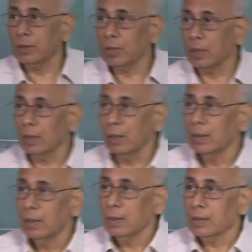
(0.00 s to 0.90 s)
general,
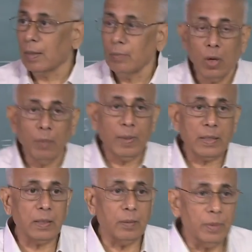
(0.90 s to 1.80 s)
some
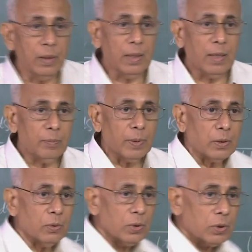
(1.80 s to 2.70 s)
complex number
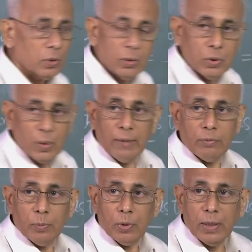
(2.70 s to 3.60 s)
amplitude. So, you have
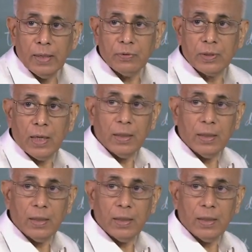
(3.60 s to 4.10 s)
to put an f star